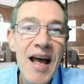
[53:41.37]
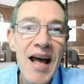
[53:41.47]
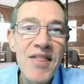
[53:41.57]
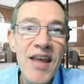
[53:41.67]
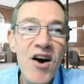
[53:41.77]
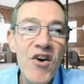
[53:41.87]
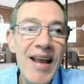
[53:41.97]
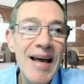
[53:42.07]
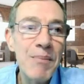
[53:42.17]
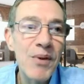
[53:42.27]
There are a
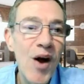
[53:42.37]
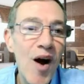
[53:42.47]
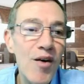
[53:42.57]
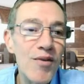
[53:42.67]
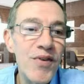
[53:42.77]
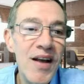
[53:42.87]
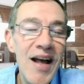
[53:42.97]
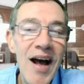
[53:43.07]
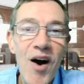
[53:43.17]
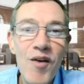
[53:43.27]
couple of
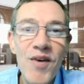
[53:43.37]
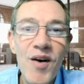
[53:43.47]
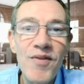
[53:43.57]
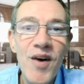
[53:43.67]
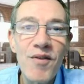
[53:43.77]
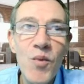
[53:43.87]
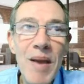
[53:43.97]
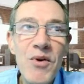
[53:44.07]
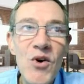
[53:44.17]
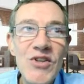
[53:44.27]

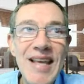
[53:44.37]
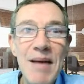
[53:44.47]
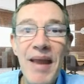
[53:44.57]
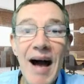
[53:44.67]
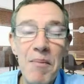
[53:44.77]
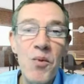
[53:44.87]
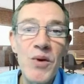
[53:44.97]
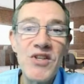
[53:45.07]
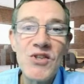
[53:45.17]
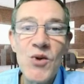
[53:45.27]
webinars coming up,
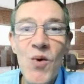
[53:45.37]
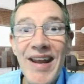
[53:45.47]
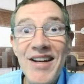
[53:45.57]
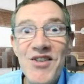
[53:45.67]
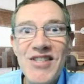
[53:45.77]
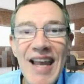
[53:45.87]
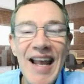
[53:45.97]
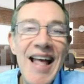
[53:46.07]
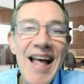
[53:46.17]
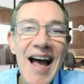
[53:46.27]
which is quite
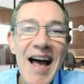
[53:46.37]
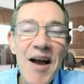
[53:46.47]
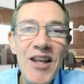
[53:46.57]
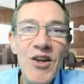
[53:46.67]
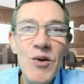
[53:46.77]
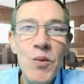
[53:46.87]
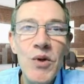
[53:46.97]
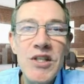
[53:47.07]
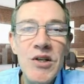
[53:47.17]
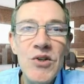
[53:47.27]
interesting, and
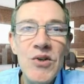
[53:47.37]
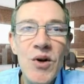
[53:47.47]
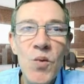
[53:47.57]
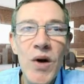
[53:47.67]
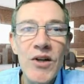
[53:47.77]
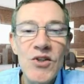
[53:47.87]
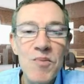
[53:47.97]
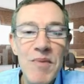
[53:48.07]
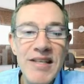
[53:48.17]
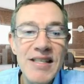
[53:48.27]
which you do not want to
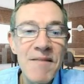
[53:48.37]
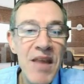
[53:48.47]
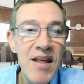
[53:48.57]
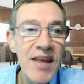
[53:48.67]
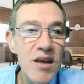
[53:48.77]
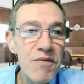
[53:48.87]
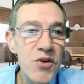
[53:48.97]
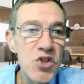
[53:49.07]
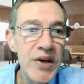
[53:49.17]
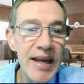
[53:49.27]
miss. Thank you
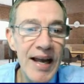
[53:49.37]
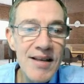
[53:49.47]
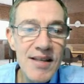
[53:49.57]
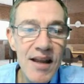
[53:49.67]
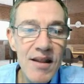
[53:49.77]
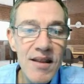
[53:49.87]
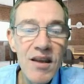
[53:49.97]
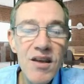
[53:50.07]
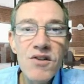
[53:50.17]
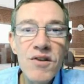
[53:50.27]
for joining us, and
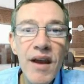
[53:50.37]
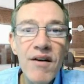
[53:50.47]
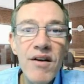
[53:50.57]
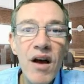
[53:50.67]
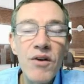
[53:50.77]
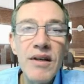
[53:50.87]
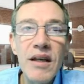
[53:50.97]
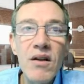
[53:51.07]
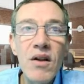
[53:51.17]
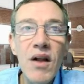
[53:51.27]
thank you to Erin
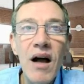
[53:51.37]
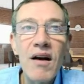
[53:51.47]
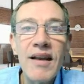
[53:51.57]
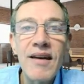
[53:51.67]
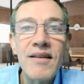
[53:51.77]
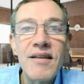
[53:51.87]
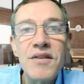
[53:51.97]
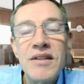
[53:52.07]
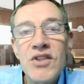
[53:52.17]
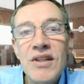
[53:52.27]
O'Neill, our candidate
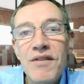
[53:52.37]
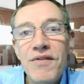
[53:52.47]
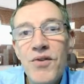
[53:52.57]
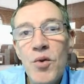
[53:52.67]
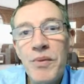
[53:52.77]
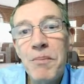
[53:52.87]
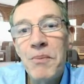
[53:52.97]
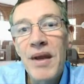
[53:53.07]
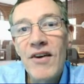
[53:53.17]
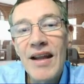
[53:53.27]
attorney, for
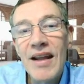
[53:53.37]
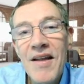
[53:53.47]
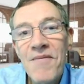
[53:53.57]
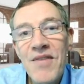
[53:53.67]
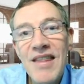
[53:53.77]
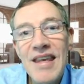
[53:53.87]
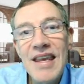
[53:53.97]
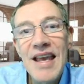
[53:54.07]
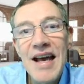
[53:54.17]
preparing the